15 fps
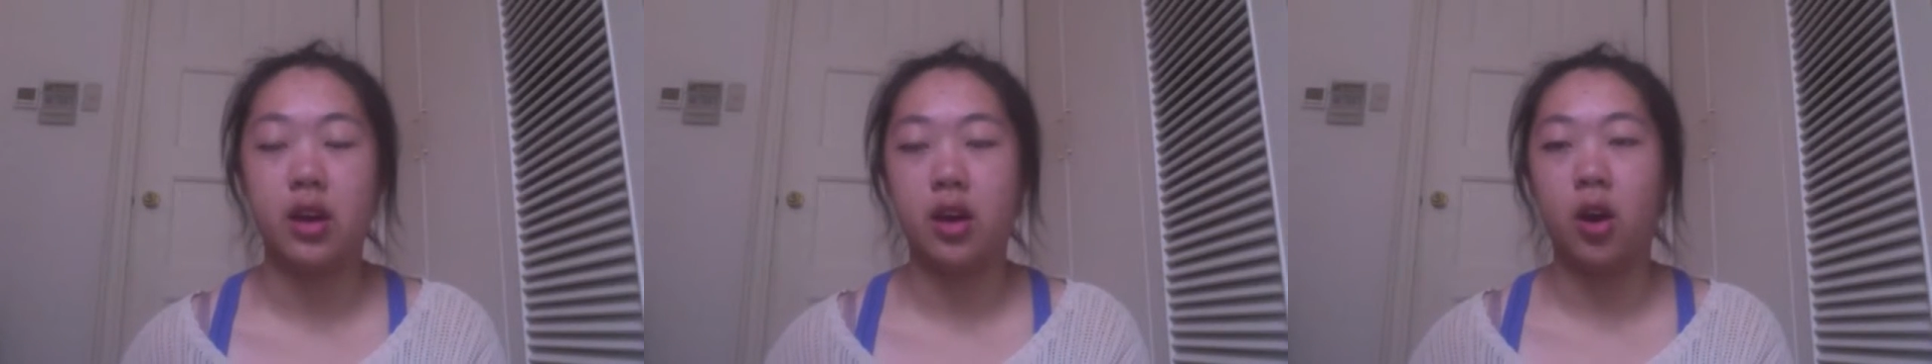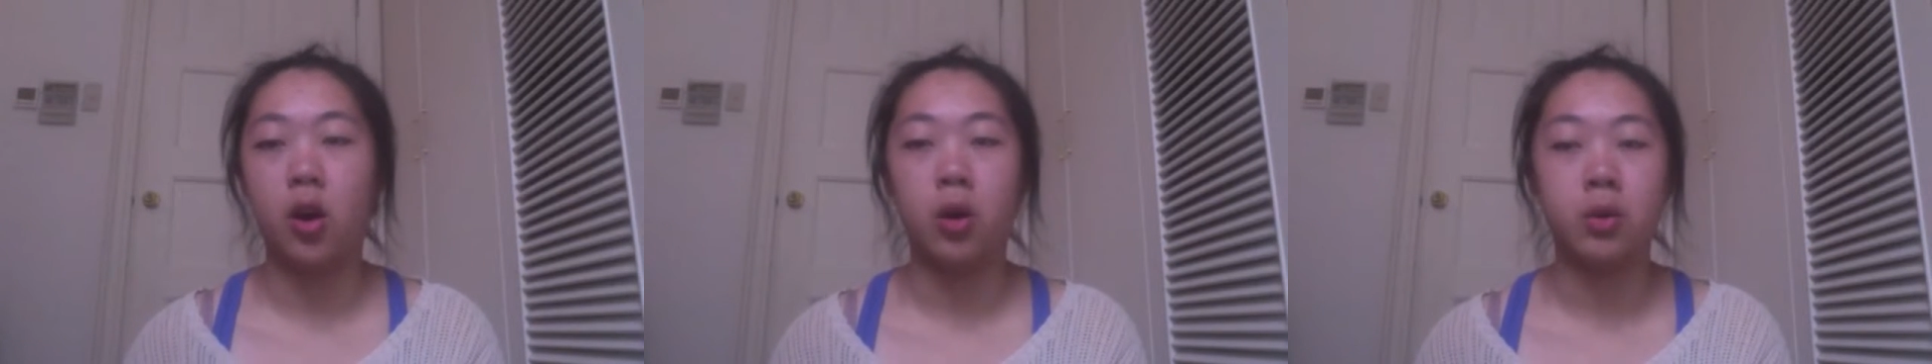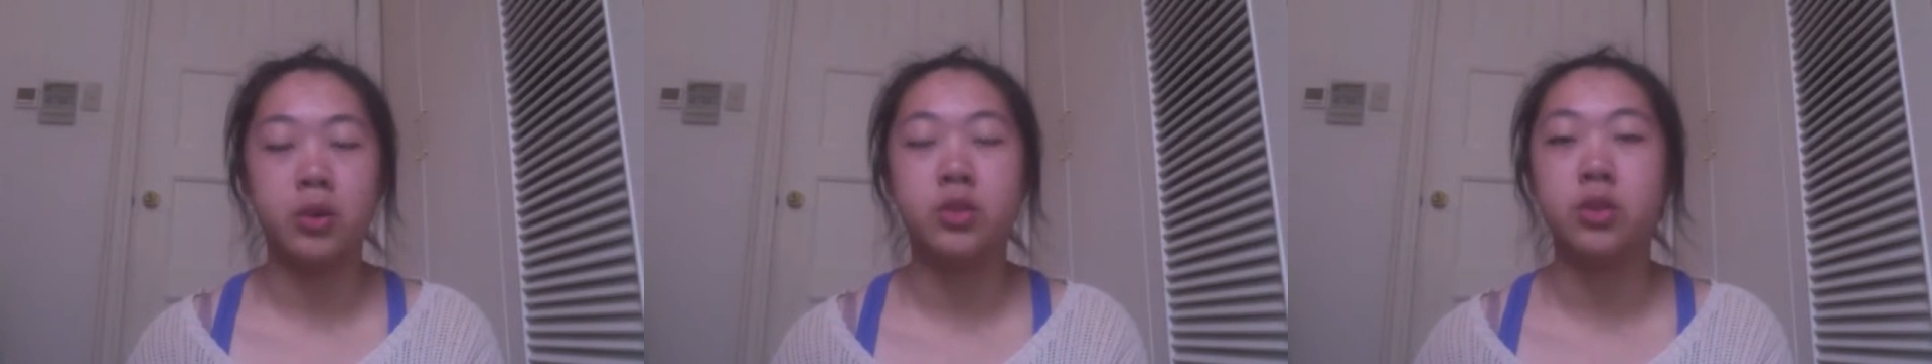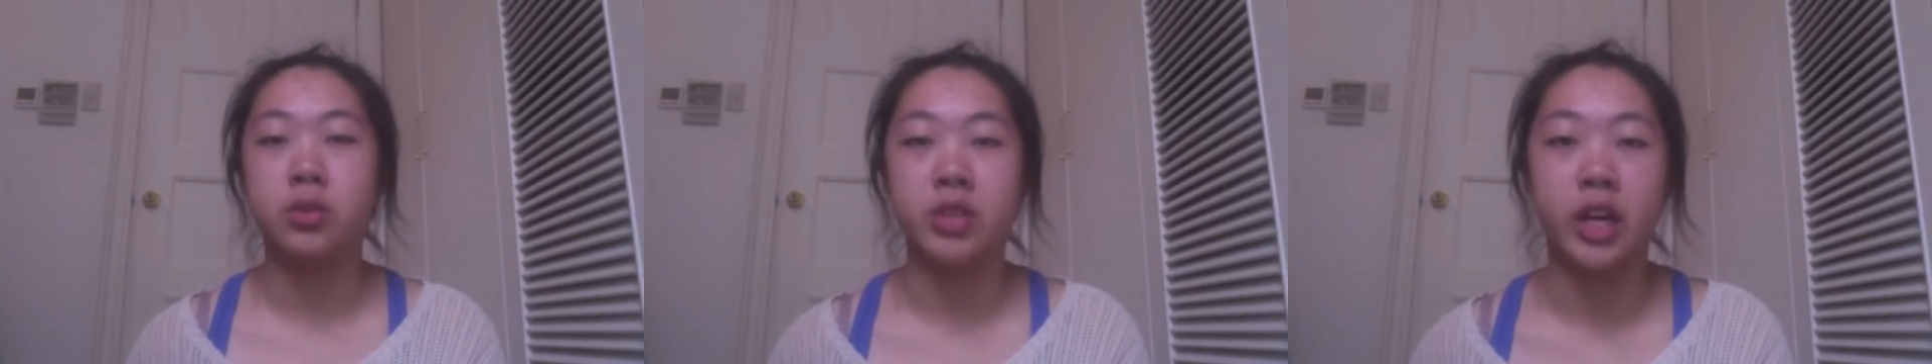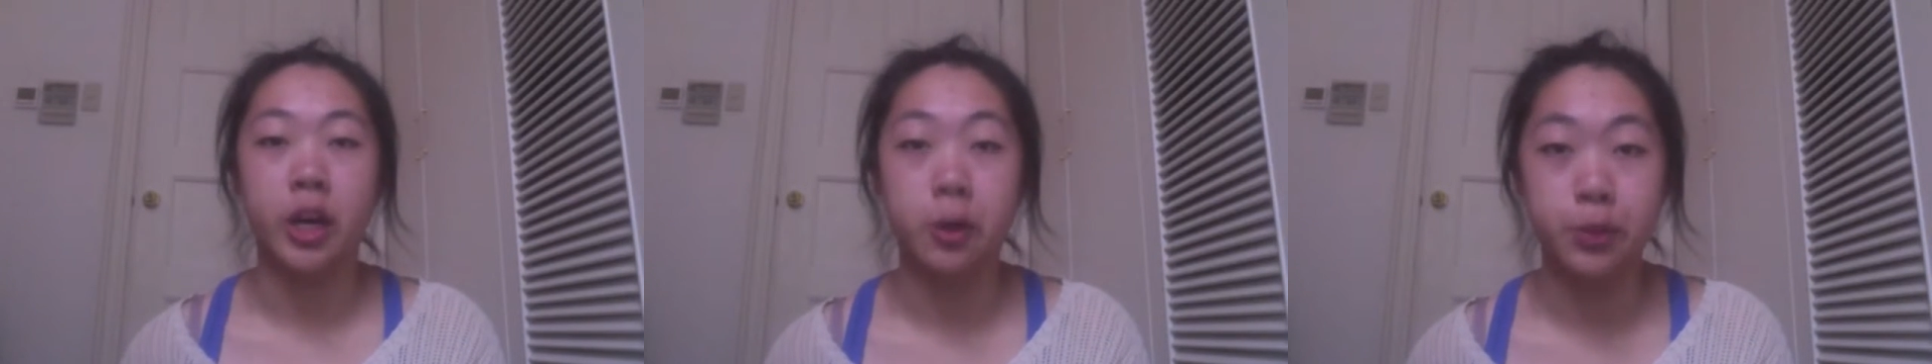always going
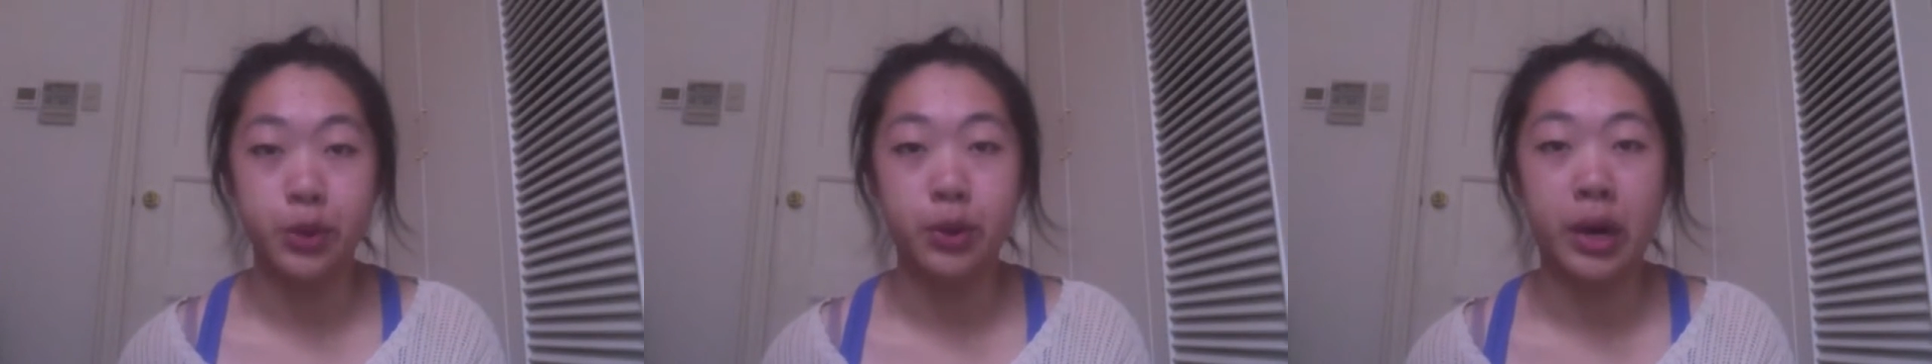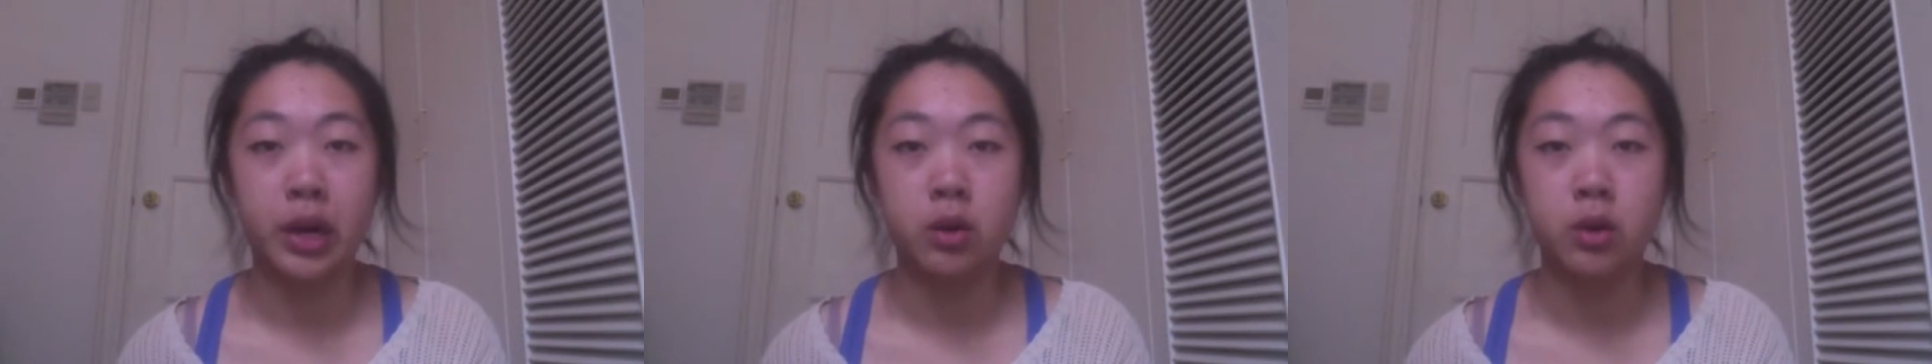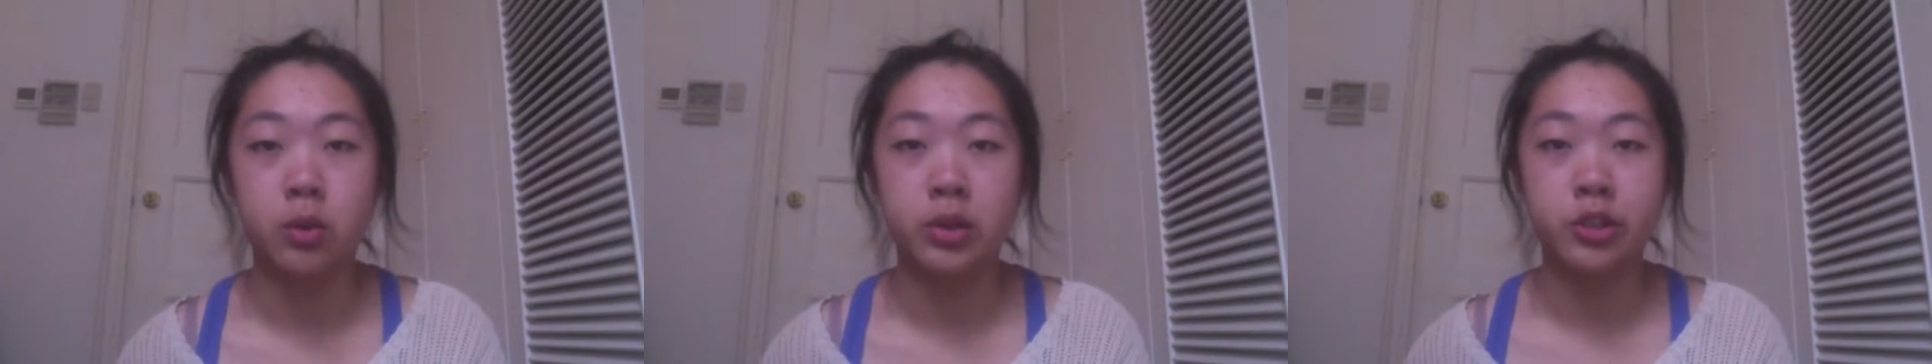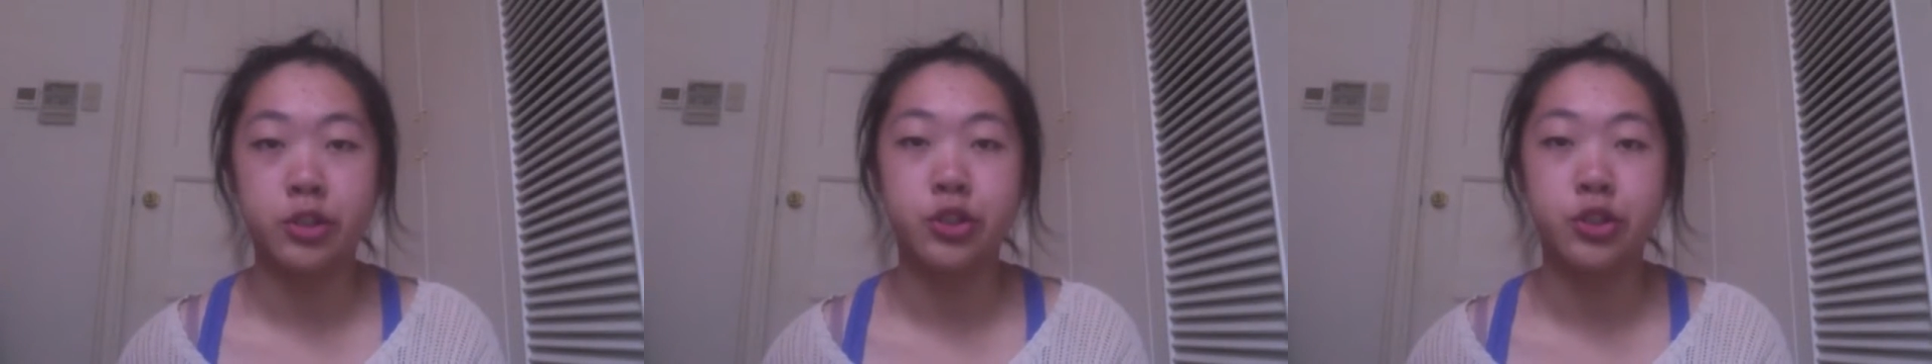to help you out when you're